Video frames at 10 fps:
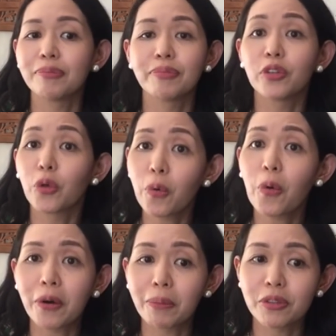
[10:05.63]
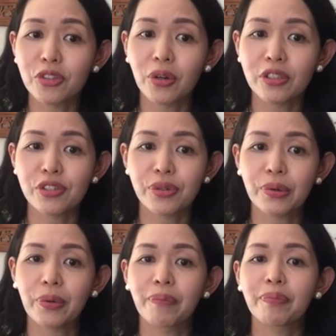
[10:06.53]
No hormones
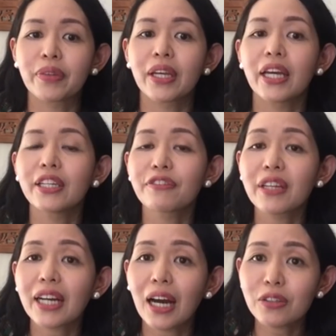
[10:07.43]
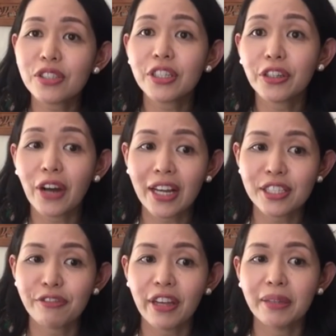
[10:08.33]
also. And if the cows are
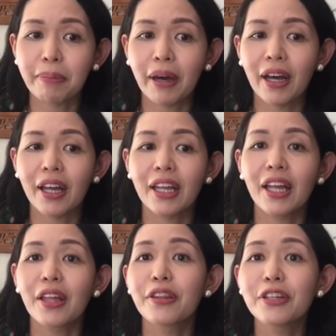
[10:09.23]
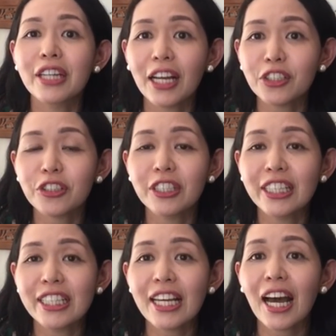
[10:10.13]
grass-fed pa, they're
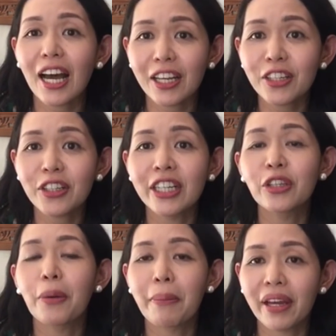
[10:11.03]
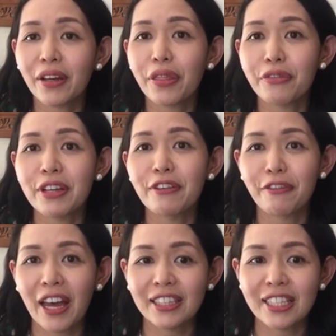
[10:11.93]
naturally higher in omega-3
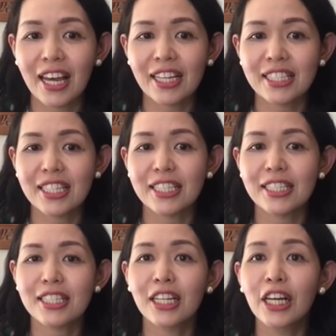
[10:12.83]
fatty acids.